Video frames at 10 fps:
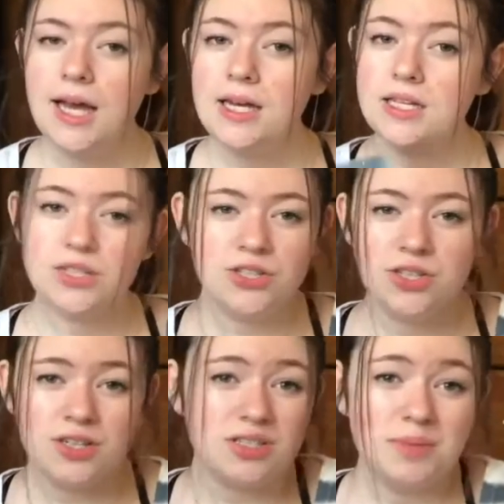it could
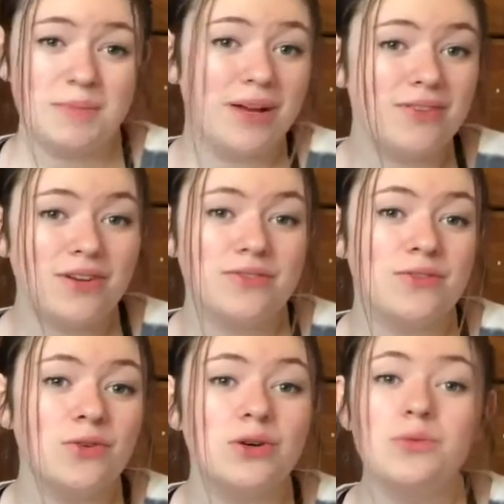also be my fault
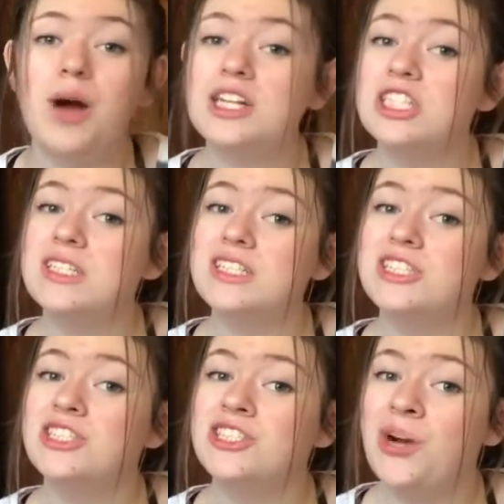for watching this
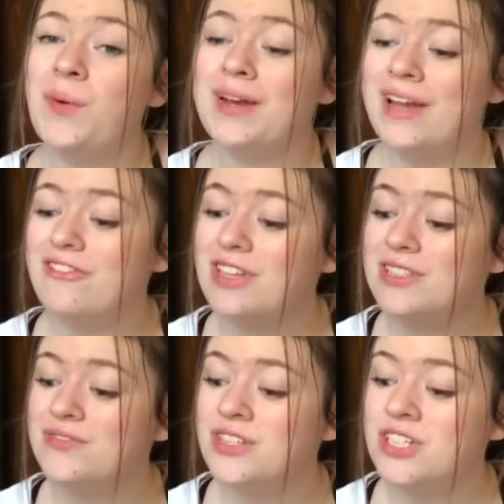show on
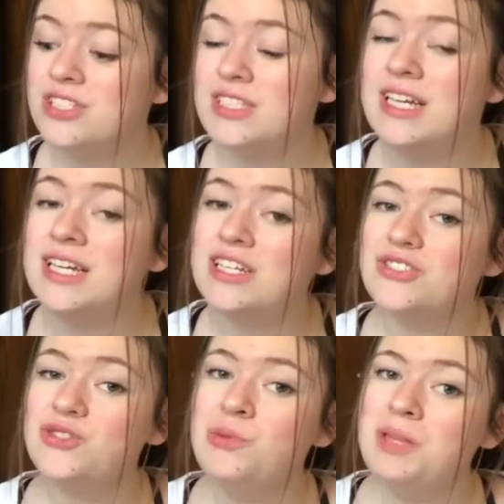Netflix first and
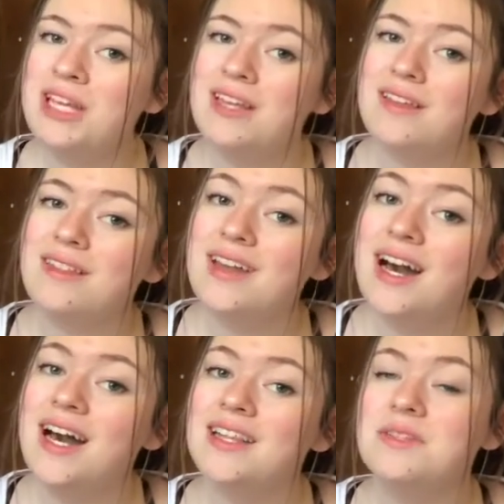assuming
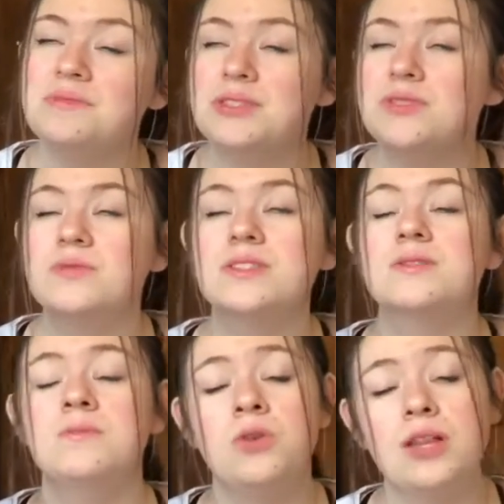that the book was
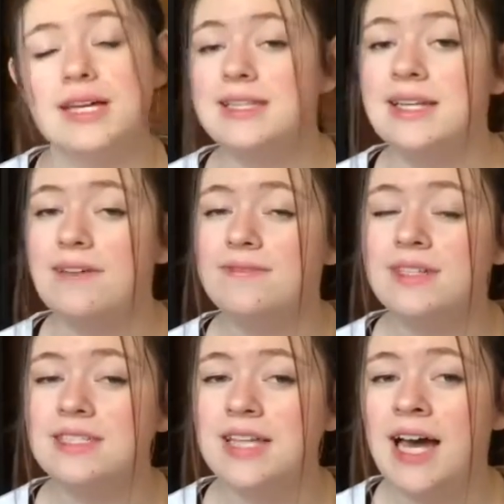more like the
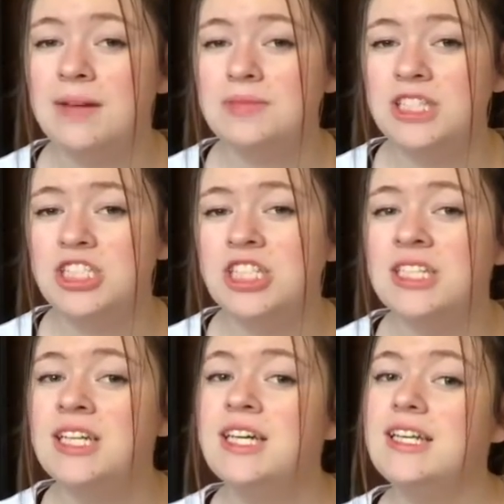Netflix adaptation
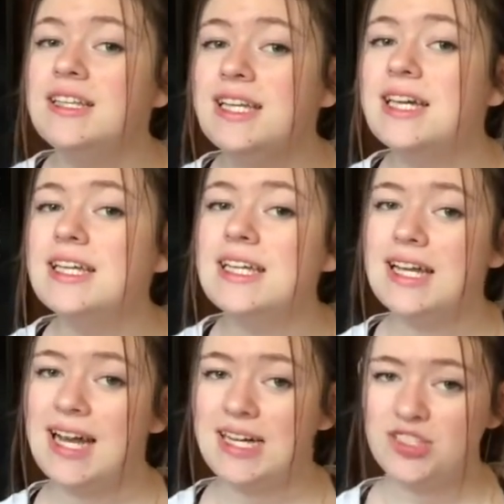than it
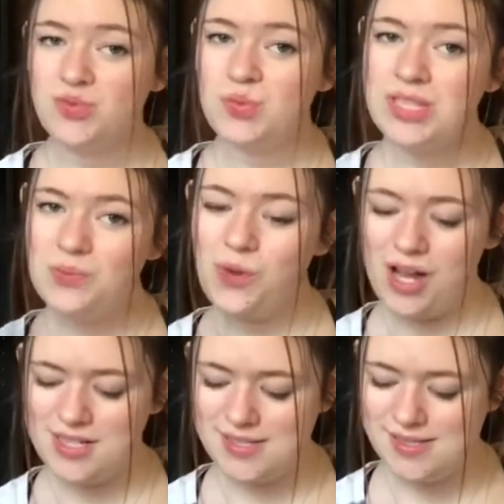actually
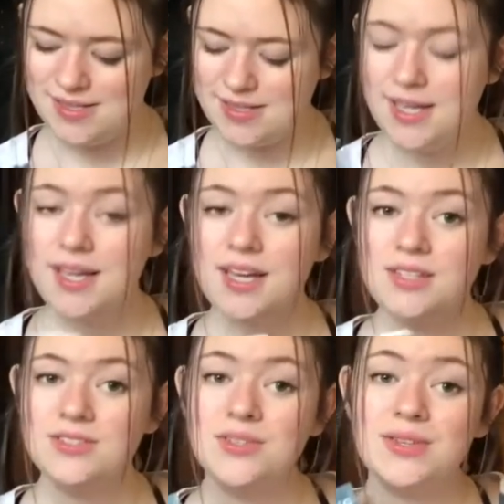was.
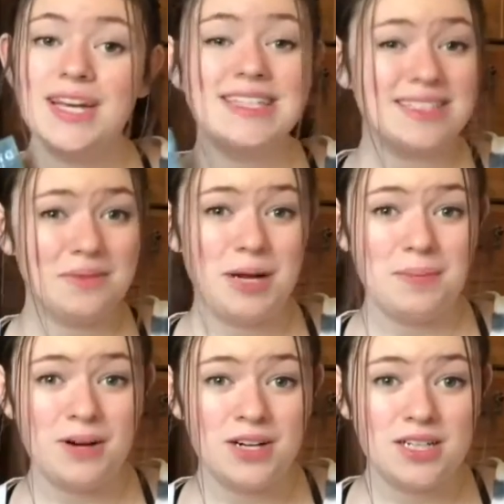So that is on my
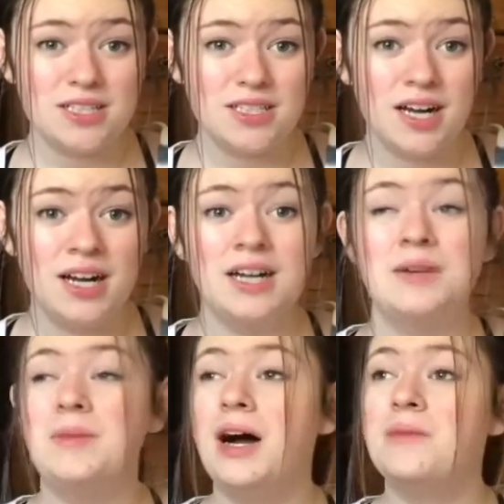part.
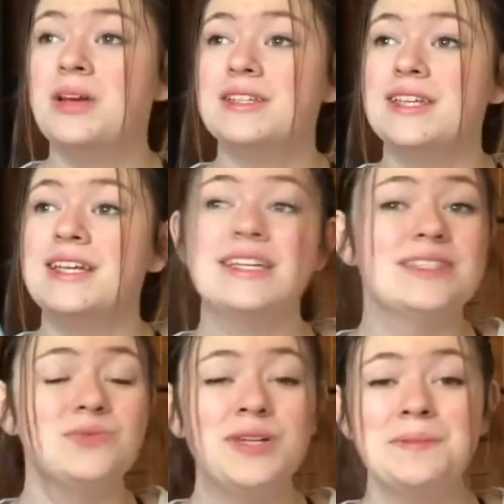I'm not saying it
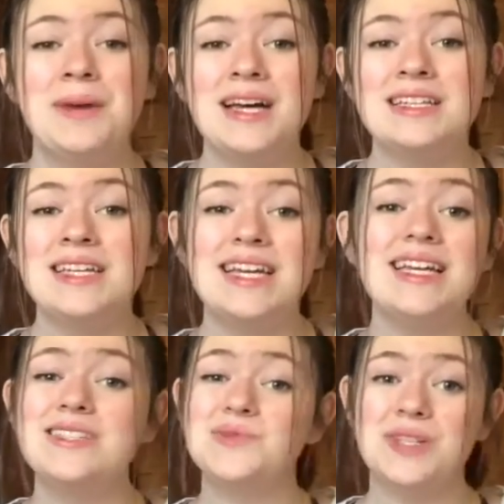is written badly. It
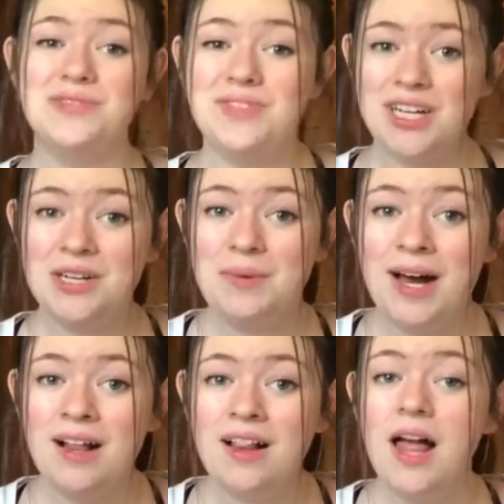is written very well,